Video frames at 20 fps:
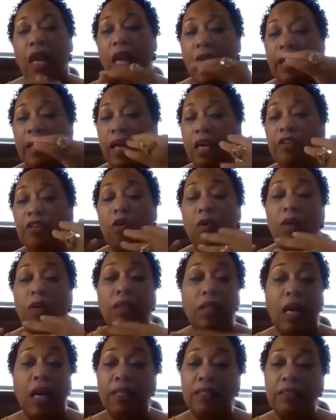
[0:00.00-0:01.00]
And I know a
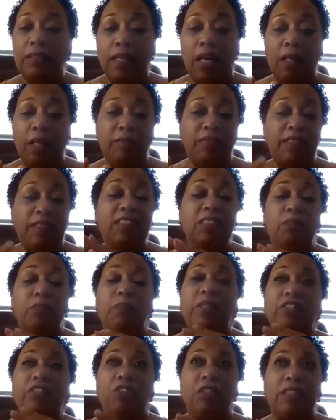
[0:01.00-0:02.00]
lot of times,
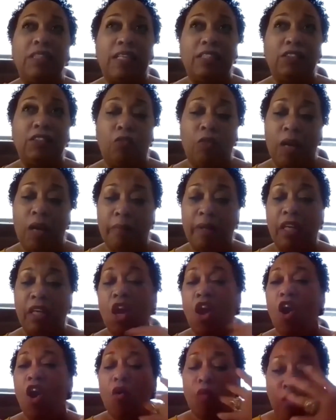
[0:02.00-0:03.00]
especially as women,
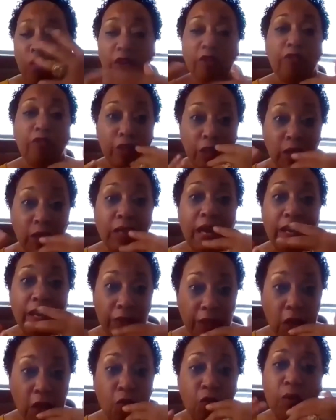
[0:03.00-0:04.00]
we feel like
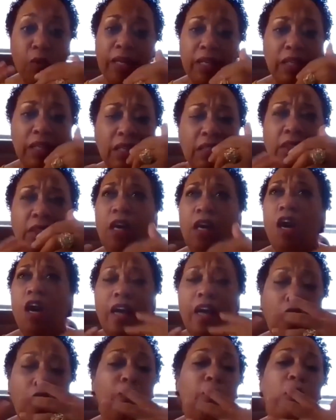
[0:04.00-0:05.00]
that we can
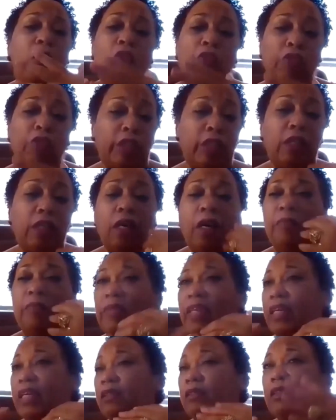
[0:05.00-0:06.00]
help overcome, that